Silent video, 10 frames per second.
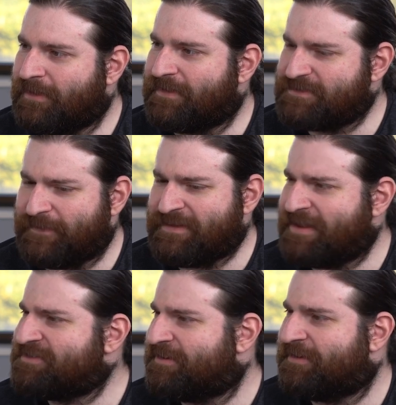Yeah, it's
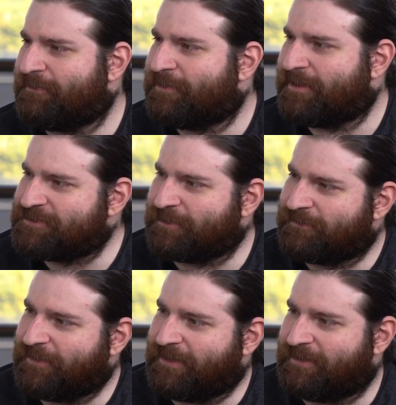fantastic to cover that sort
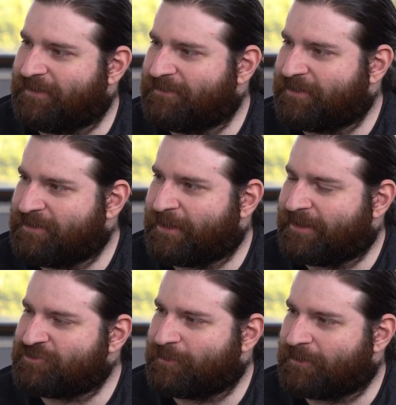of thing in a linear
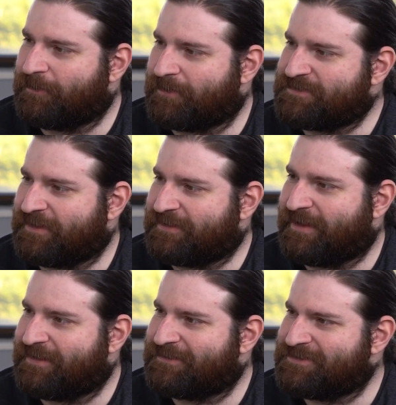algebra course like
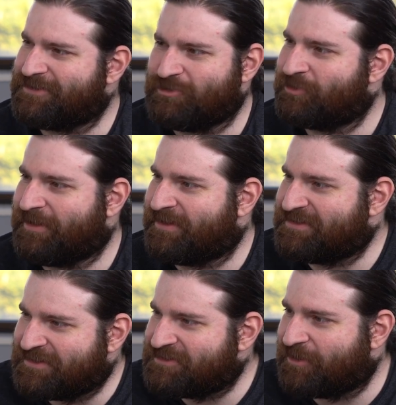that. Yeah, So usually,
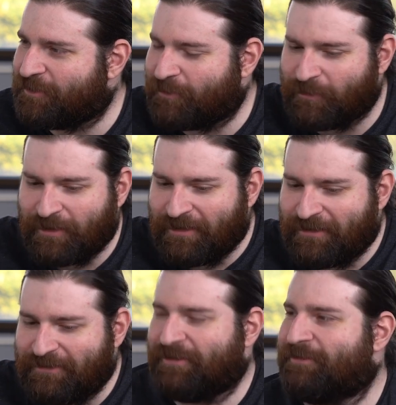it's, it's so
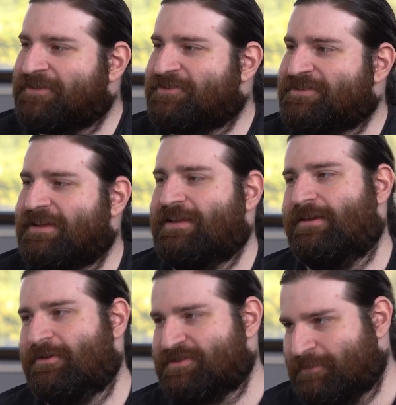you know, it's just
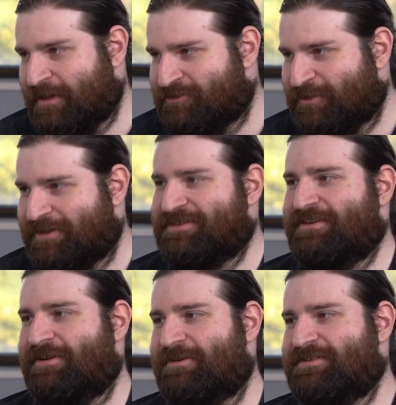here's a matrix,
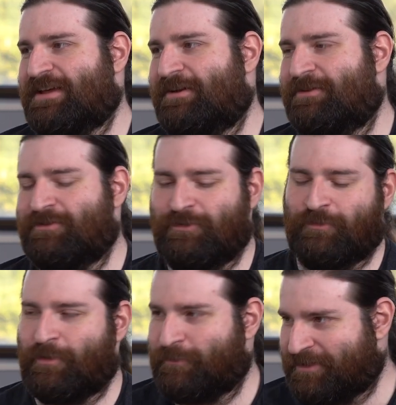here's how you do
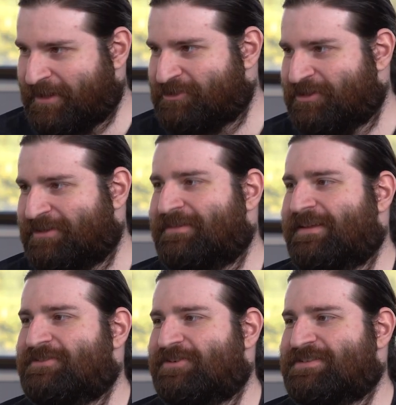row reduction.
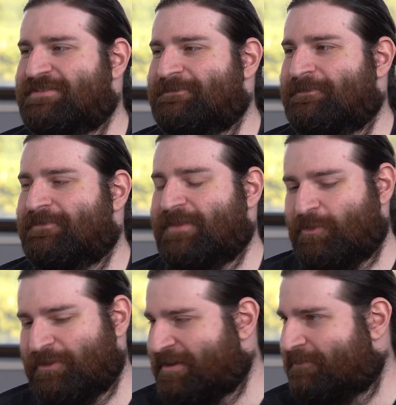It's just they
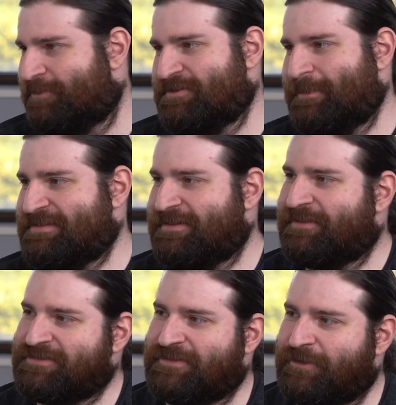only cover these basic
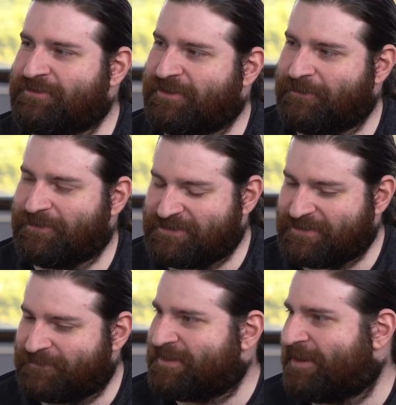things and they don't tell you what this
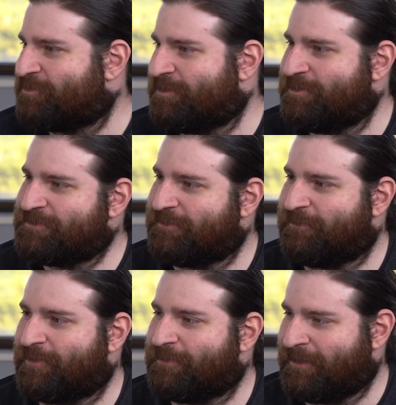stuff is actually useful
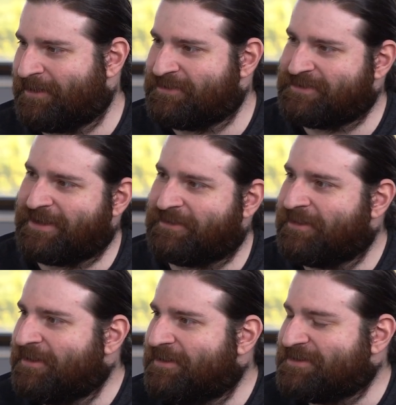for. But like you said,
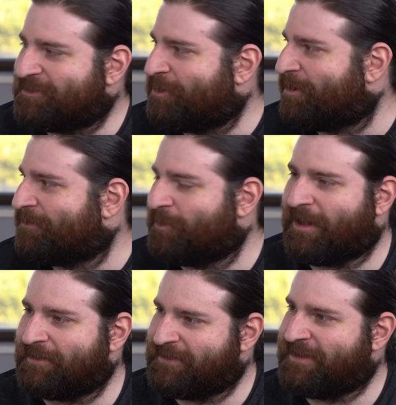this is at the heart of a
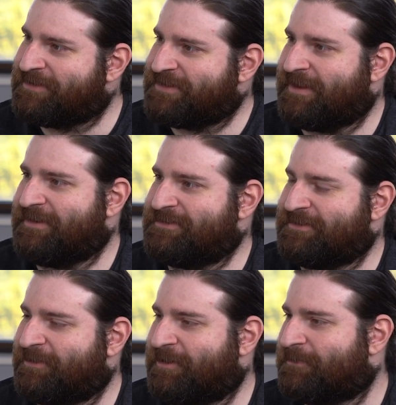lot of data
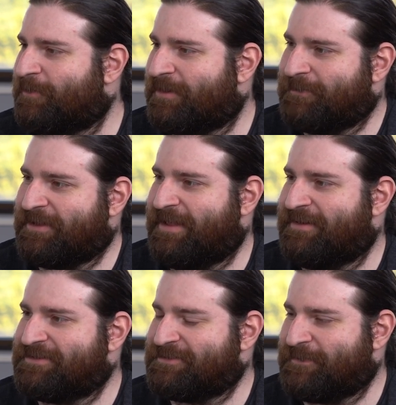science, at the heart of quantum mechanics.